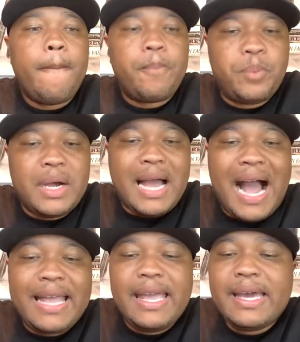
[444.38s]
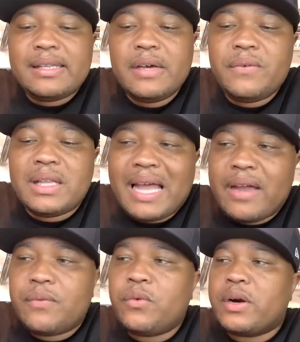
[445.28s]
but I can't live a
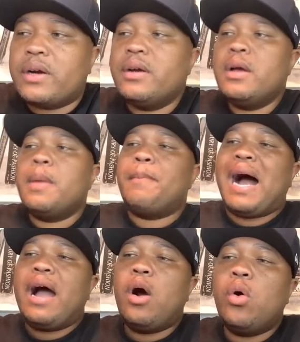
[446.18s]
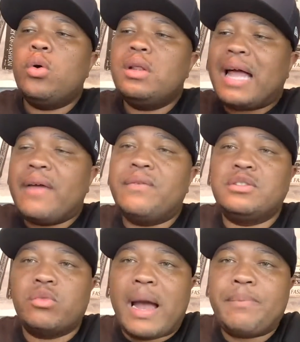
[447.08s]
life where my whole life
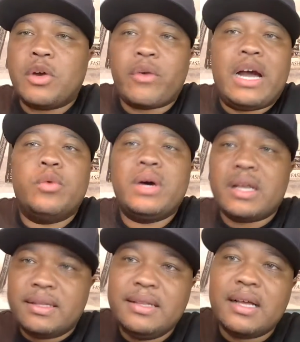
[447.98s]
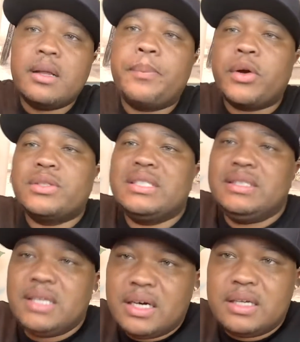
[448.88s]
is wrapped around what another person
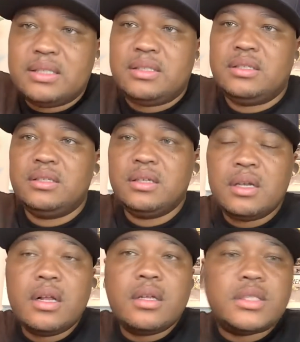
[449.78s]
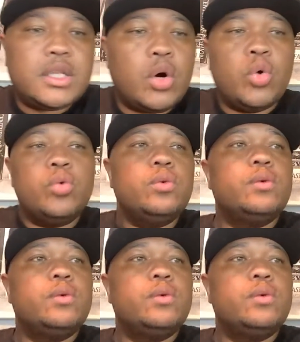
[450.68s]
does. So